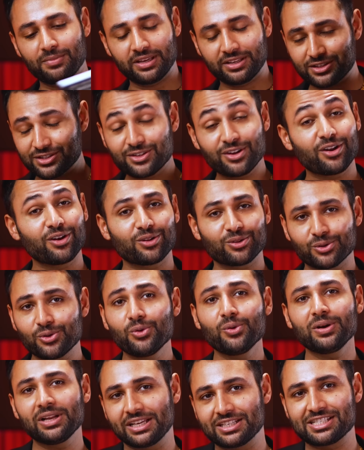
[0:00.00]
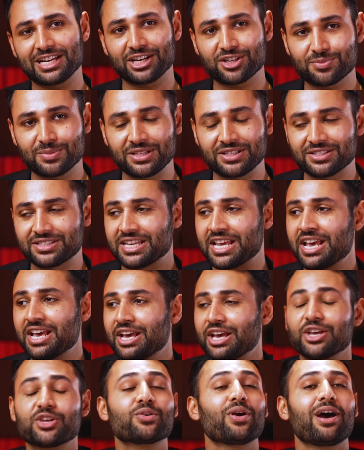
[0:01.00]
external cooling attachments,
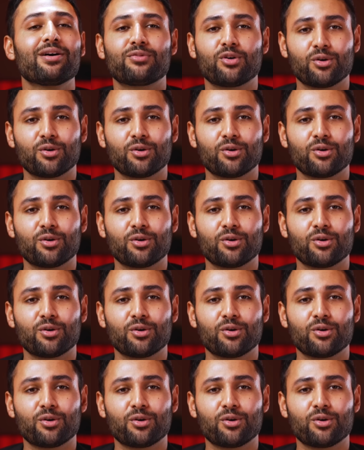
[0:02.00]
you have